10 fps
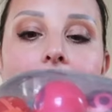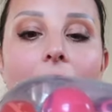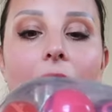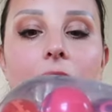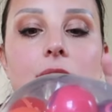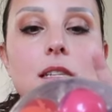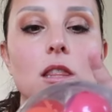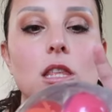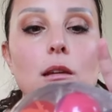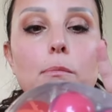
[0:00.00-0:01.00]
and
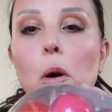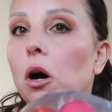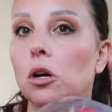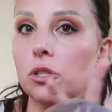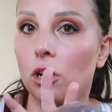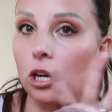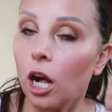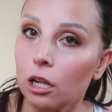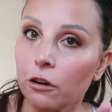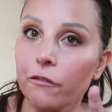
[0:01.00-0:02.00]
the balls are
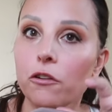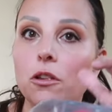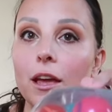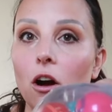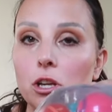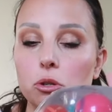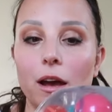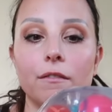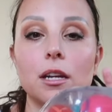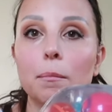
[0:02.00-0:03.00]
colorful. They also
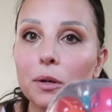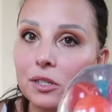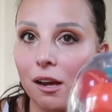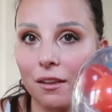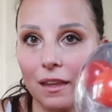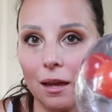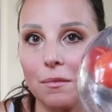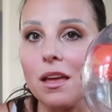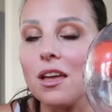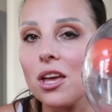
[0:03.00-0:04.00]
have numbers on
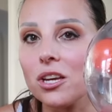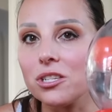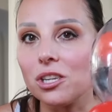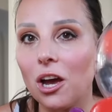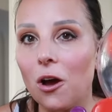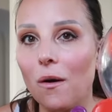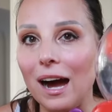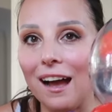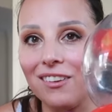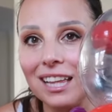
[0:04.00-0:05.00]
them. So
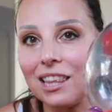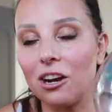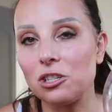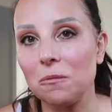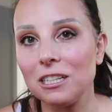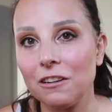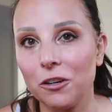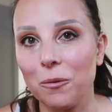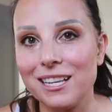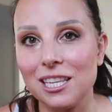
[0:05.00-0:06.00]
I feel like there are so many
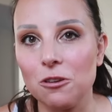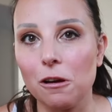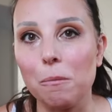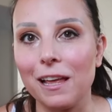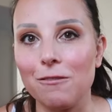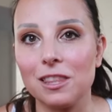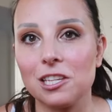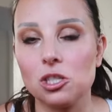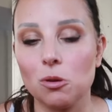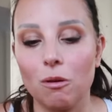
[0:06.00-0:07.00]
different ways that you could play with
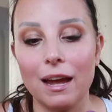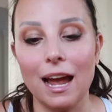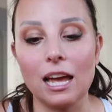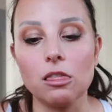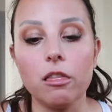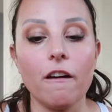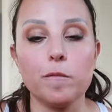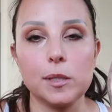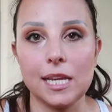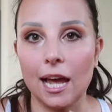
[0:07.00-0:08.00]
this toy. I love
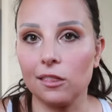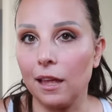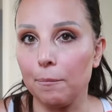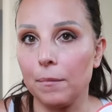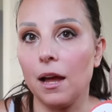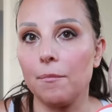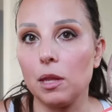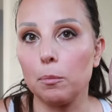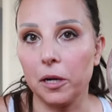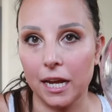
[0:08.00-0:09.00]
Battat um,
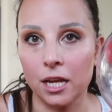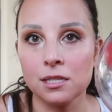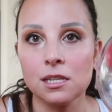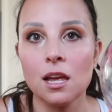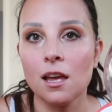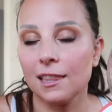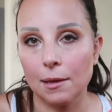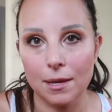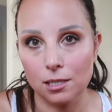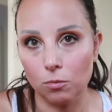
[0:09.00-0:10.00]
the brand. They
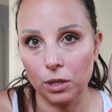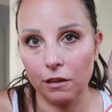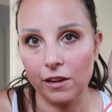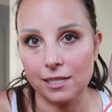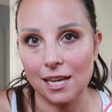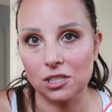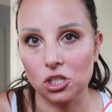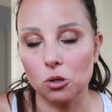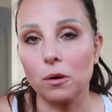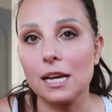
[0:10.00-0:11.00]
make some really
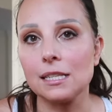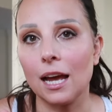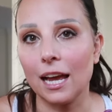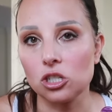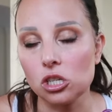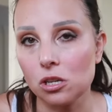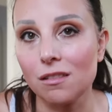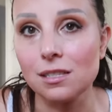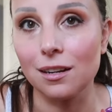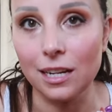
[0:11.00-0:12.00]
fantastic toys. I actually saw
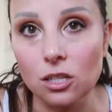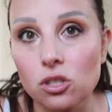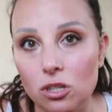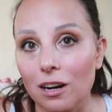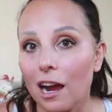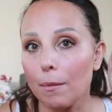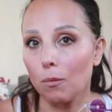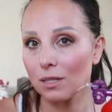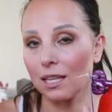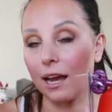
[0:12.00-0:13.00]
this on Instagram
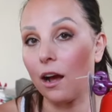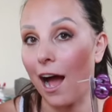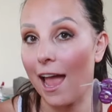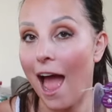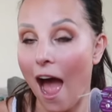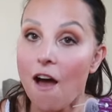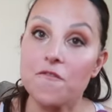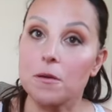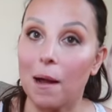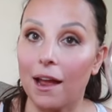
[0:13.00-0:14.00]
and was like, I
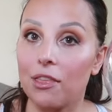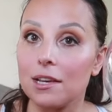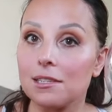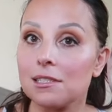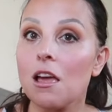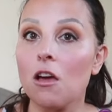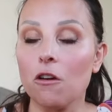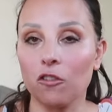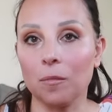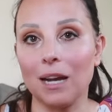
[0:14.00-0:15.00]
have to buy this
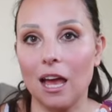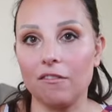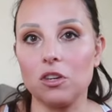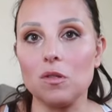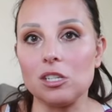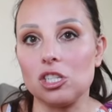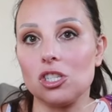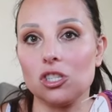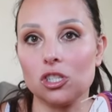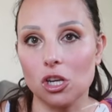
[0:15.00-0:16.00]
for my nephew. This
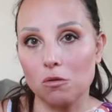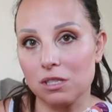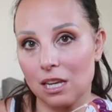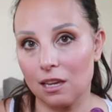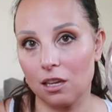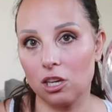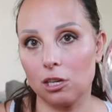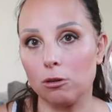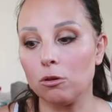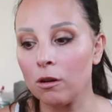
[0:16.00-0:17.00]
is so stinking
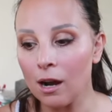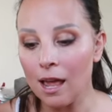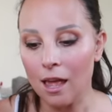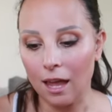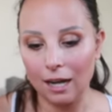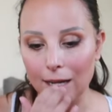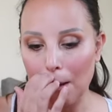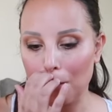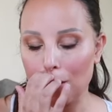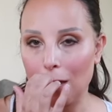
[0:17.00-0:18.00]
cute. And
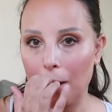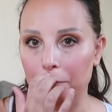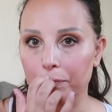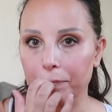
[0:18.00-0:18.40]
again, like that